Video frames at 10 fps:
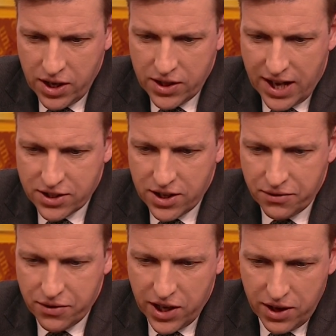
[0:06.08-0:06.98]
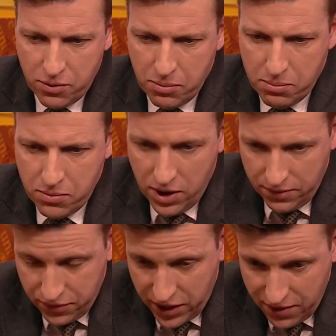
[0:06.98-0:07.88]
That's unforgivable.
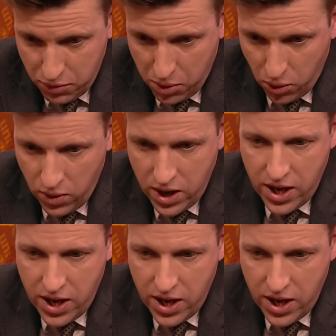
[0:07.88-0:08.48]
Unforgivable.